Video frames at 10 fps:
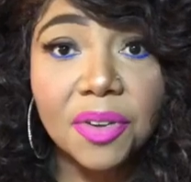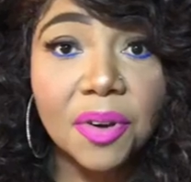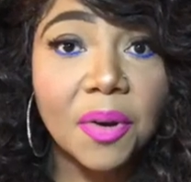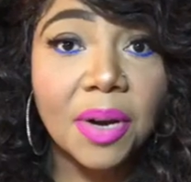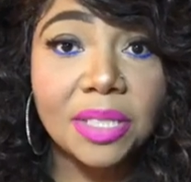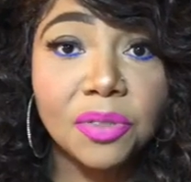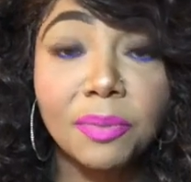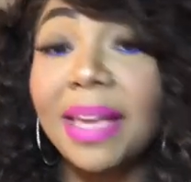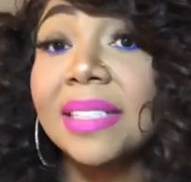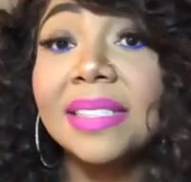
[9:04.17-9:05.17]
going to
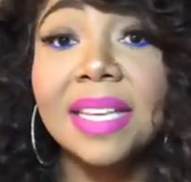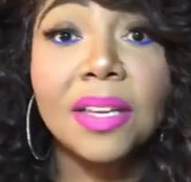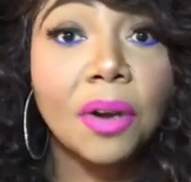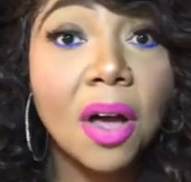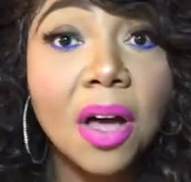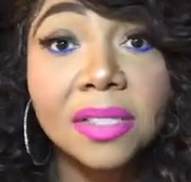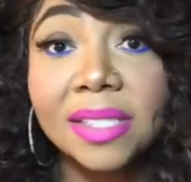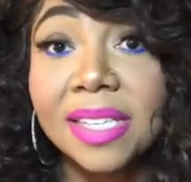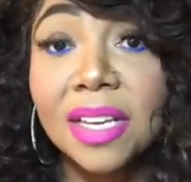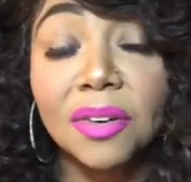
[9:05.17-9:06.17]
make a scene or cause a
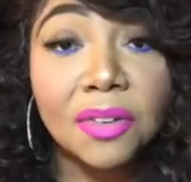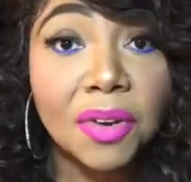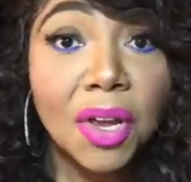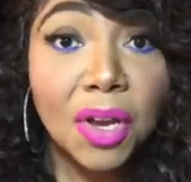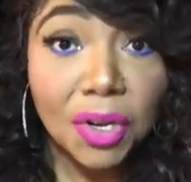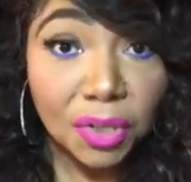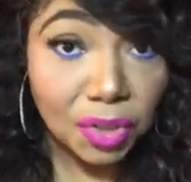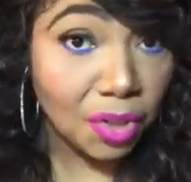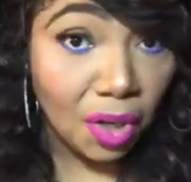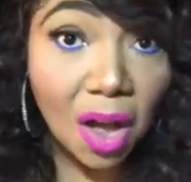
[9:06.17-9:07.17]
scene or
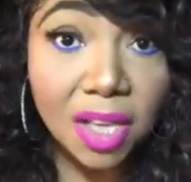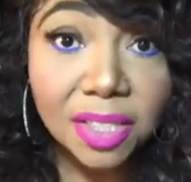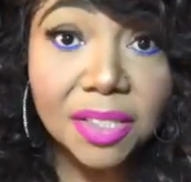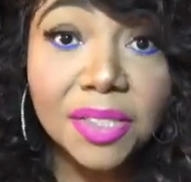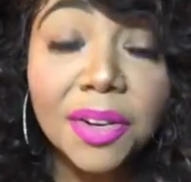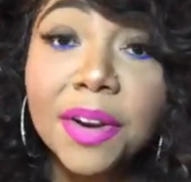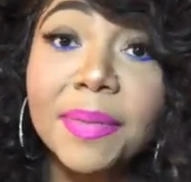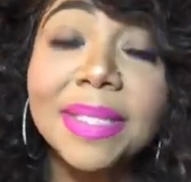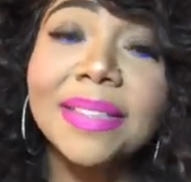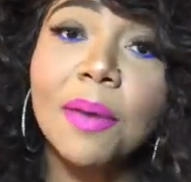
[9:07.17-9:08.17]
cause a
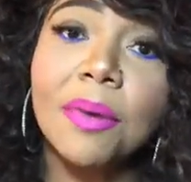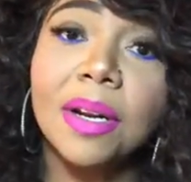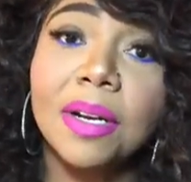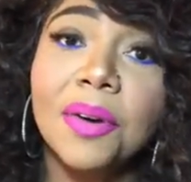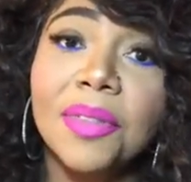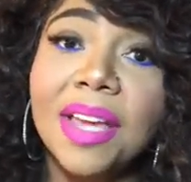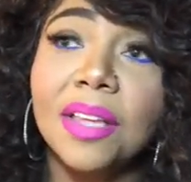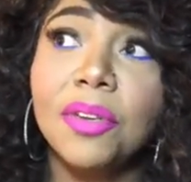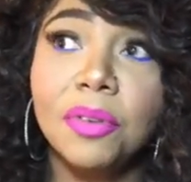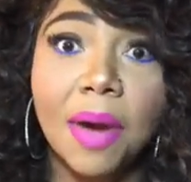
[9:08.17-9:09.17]
disturbance. They want to know
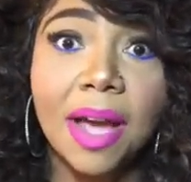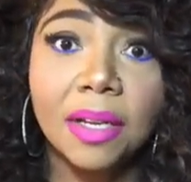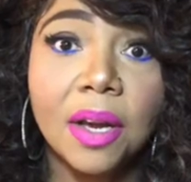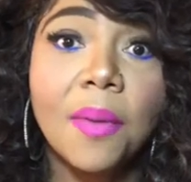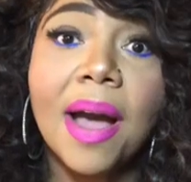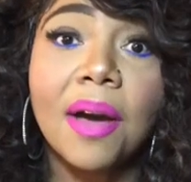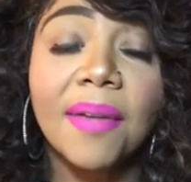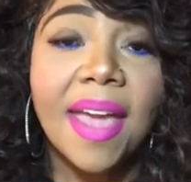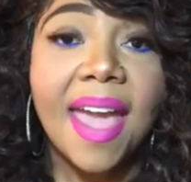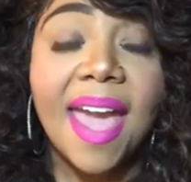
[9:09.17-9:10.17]
that you know how to go
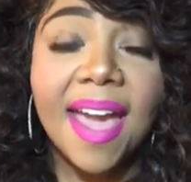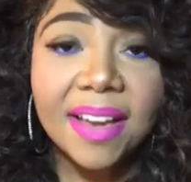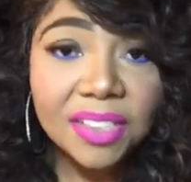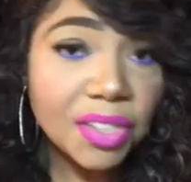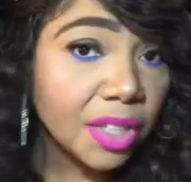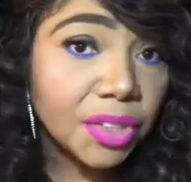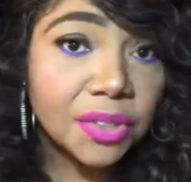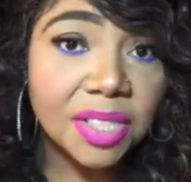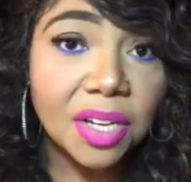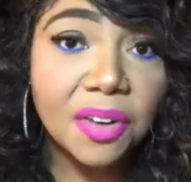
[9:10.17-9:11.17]
out and conduct
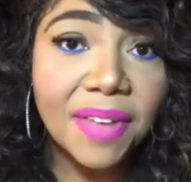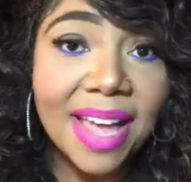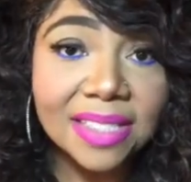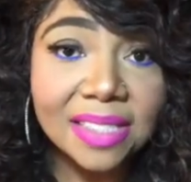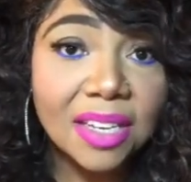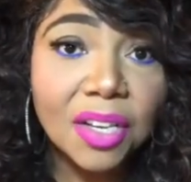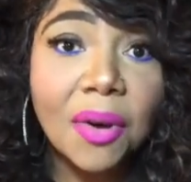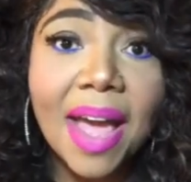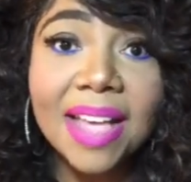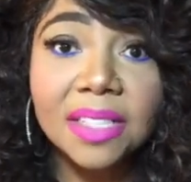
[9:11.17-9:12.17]
yourself as,
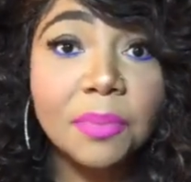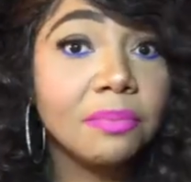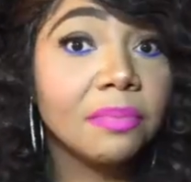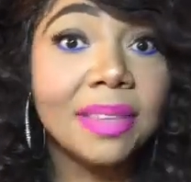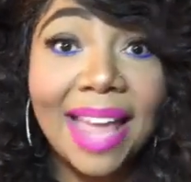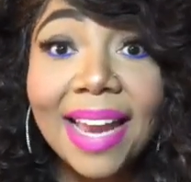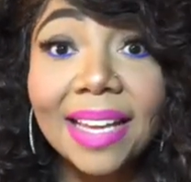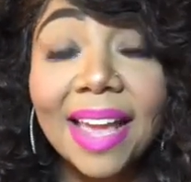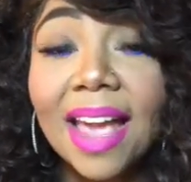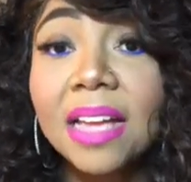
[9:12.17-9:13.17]
as a
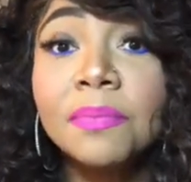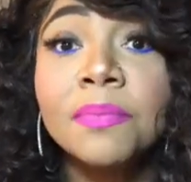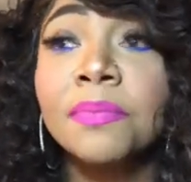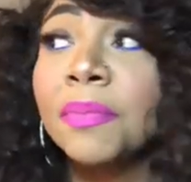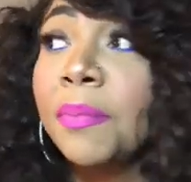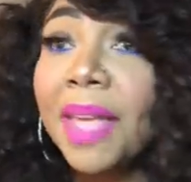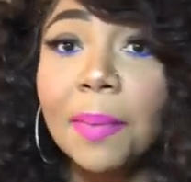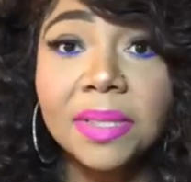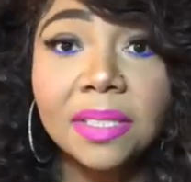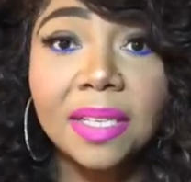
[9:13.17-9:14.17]
lady, and be
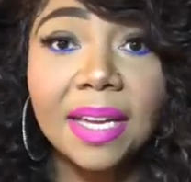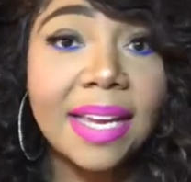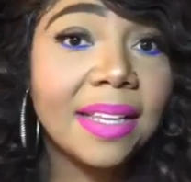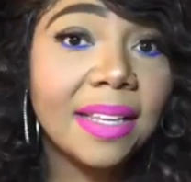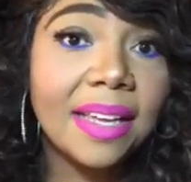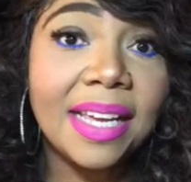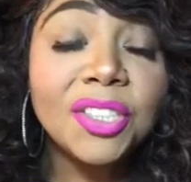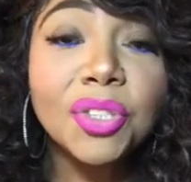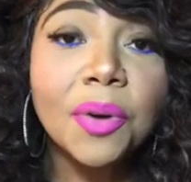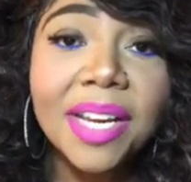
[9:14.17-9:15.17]
able to
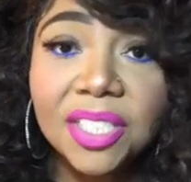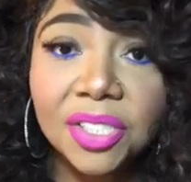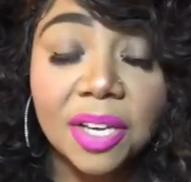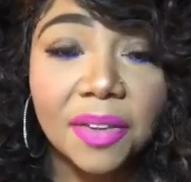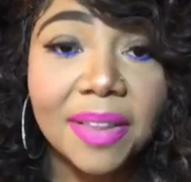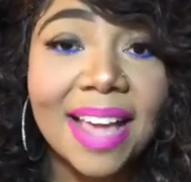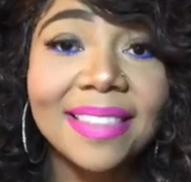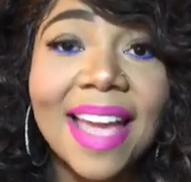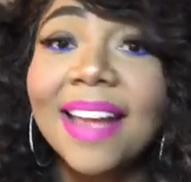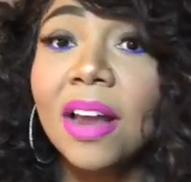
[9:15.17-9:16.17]
enjoy each other
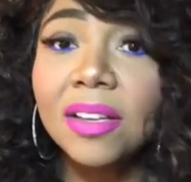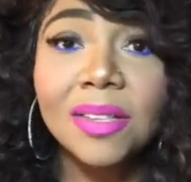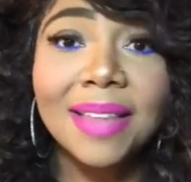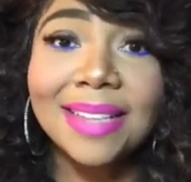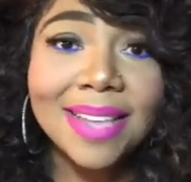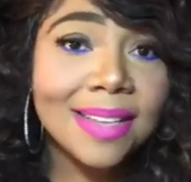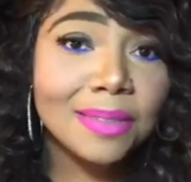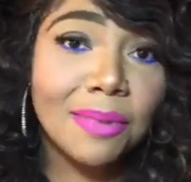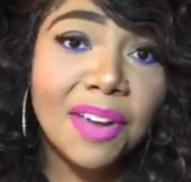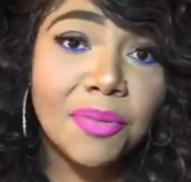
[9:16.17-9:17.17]
like that. And also, that takes
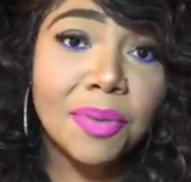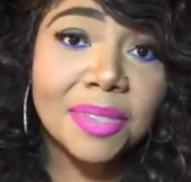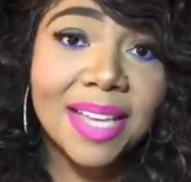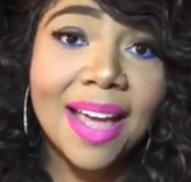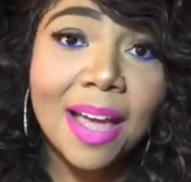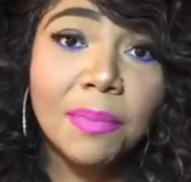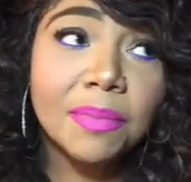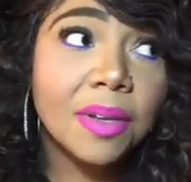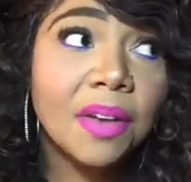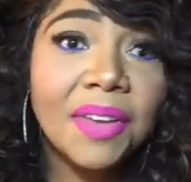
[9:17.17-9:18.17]
away from your
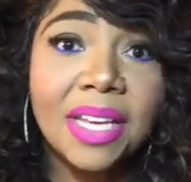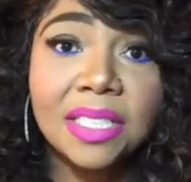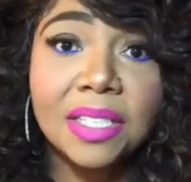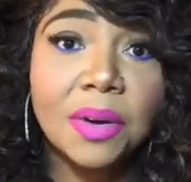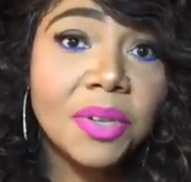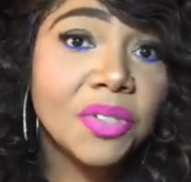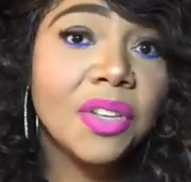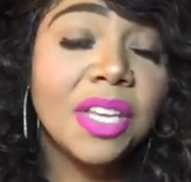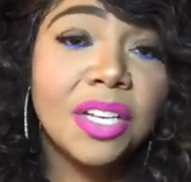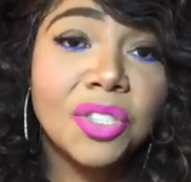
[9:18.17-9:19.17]
time of getting to know each
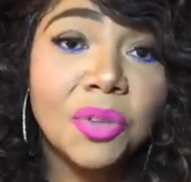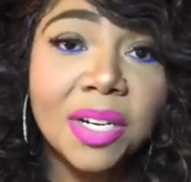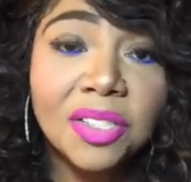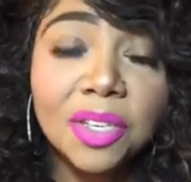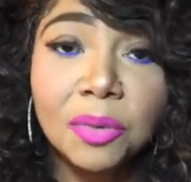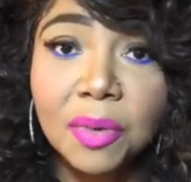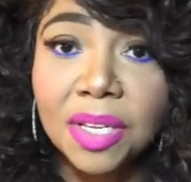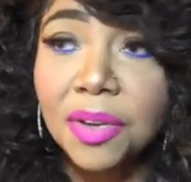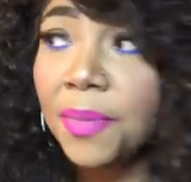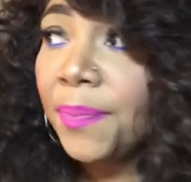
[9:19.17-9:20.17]
other and enjoying each other
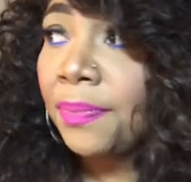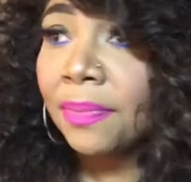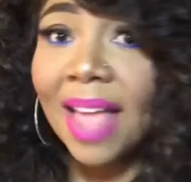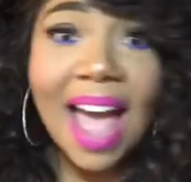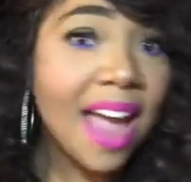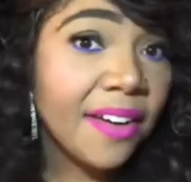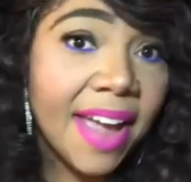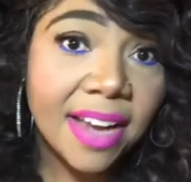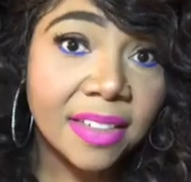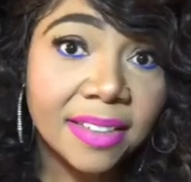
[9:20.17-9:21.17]
when you out here
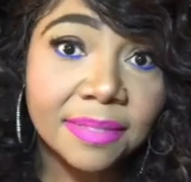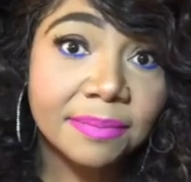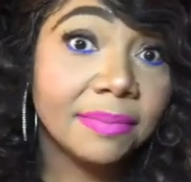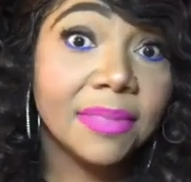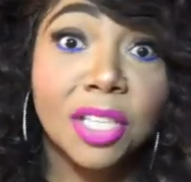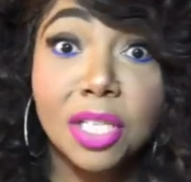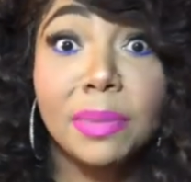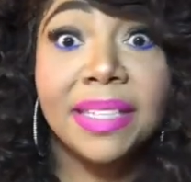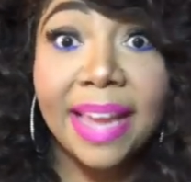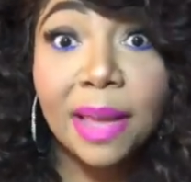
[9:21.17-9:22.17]
acting a
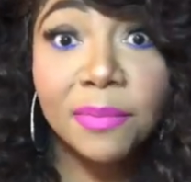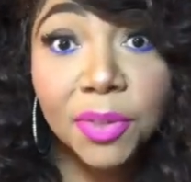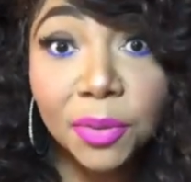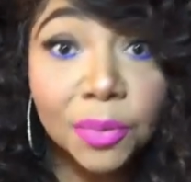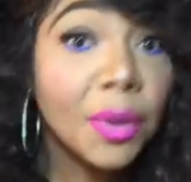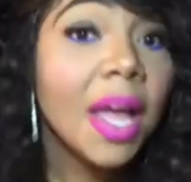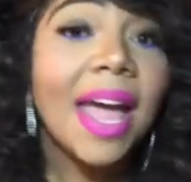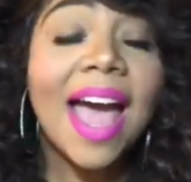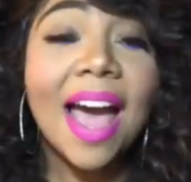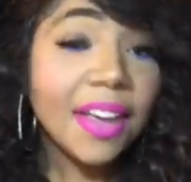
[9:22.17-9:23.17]
damn fool
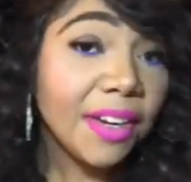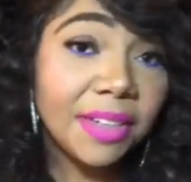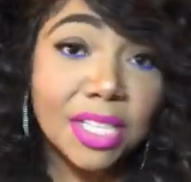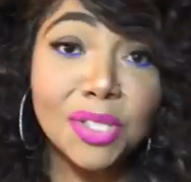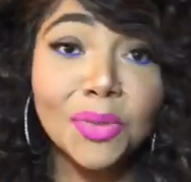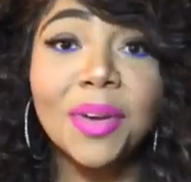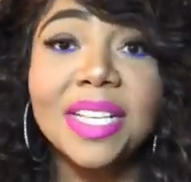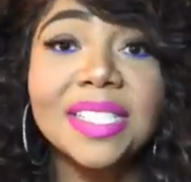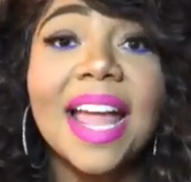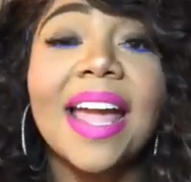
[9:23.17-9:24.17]
out here in these
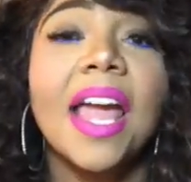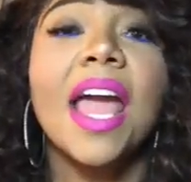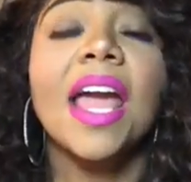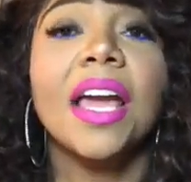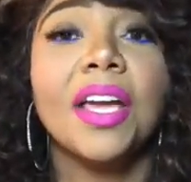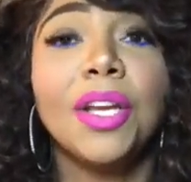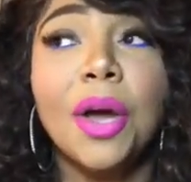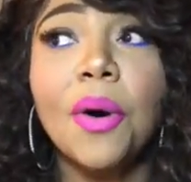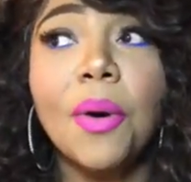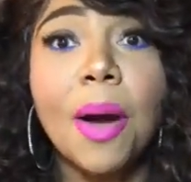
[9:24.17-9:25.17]
streets. Like,
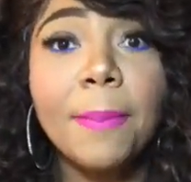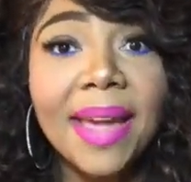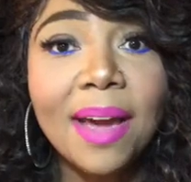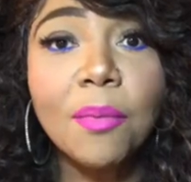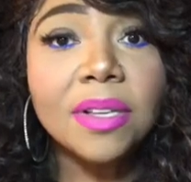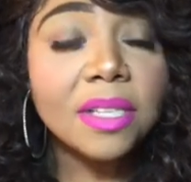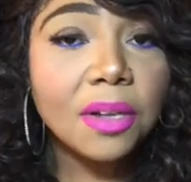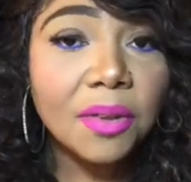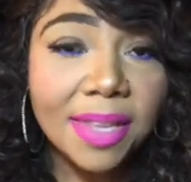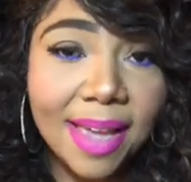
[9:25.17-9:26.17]
a man wants to
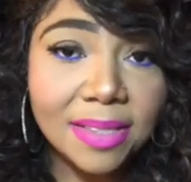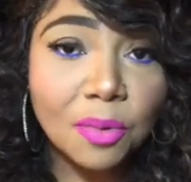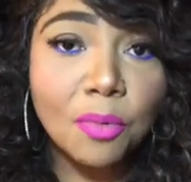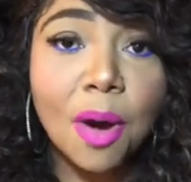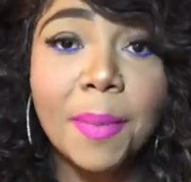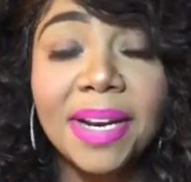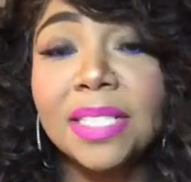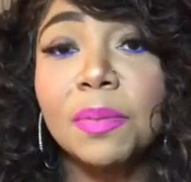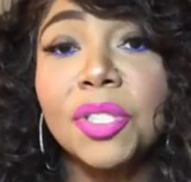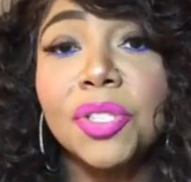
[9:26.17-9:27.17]
know that he has a woman
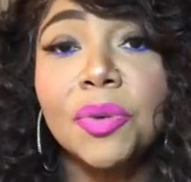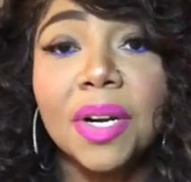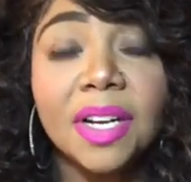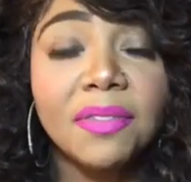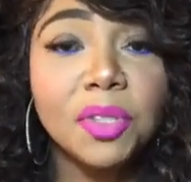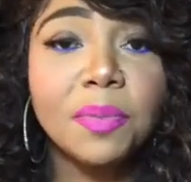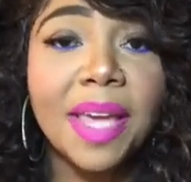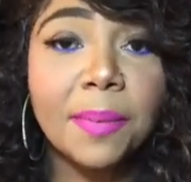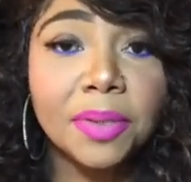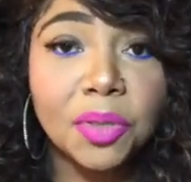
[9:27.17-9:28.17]
that's mature enough to
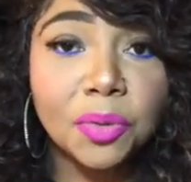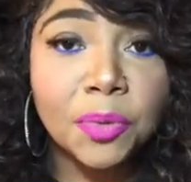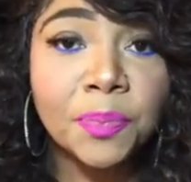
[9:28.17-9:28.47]
be able to